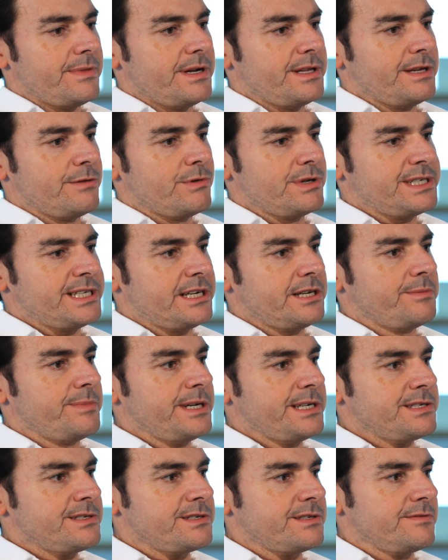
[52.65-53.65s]
and they were
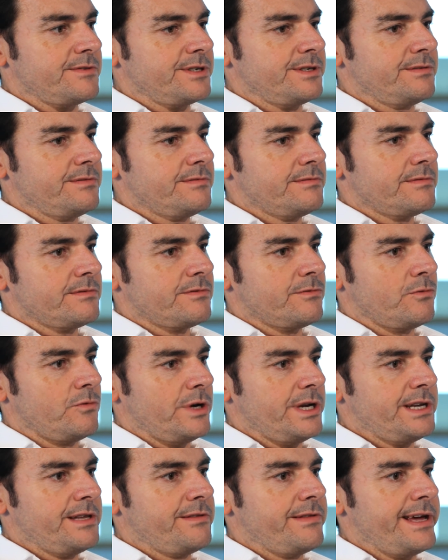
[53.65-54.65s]
database driven,
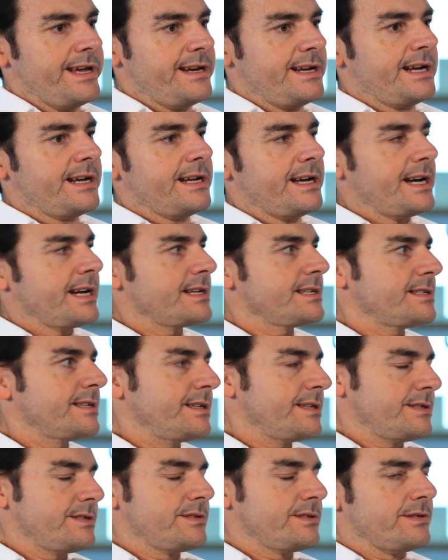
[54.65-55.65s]
we then had
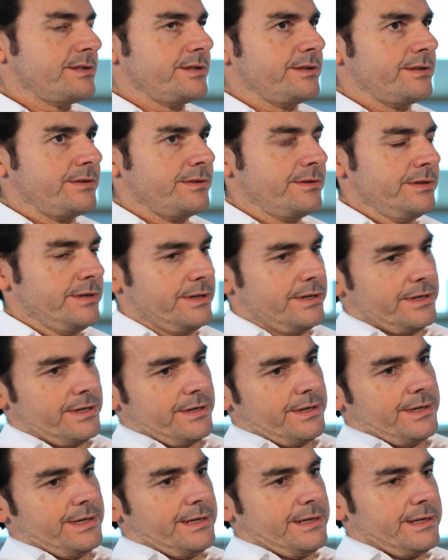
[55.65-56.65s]
access to
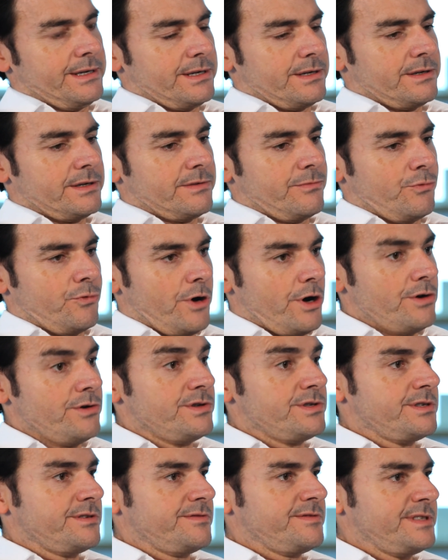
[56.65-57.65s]

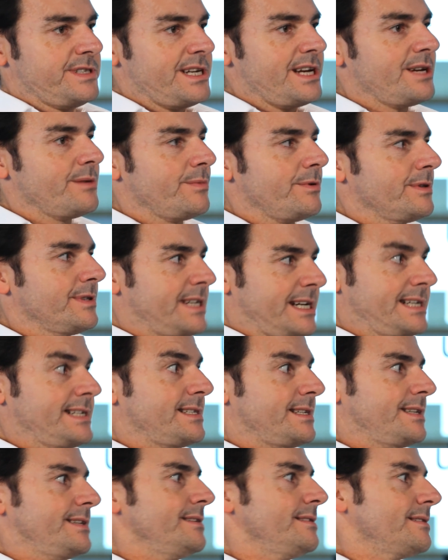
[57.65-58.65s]
rows of table
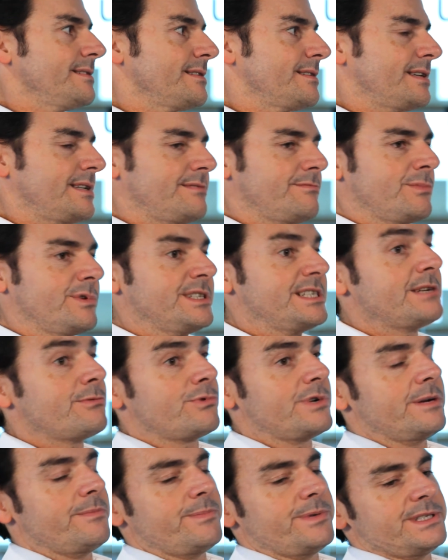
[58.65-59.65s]
data that
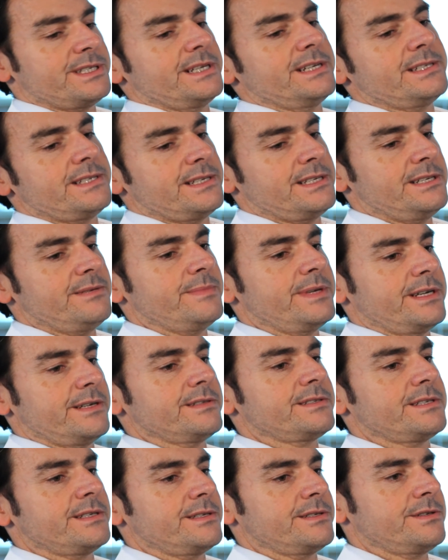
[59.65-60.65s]
represented
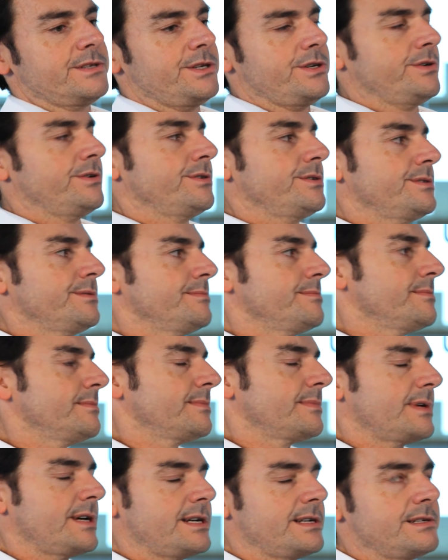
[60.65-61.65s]
emails in queues.
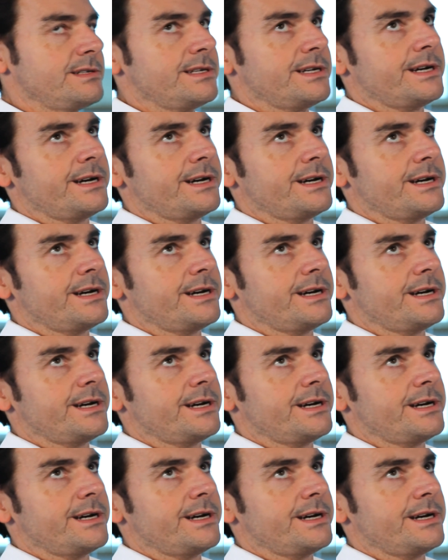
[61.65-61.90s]
And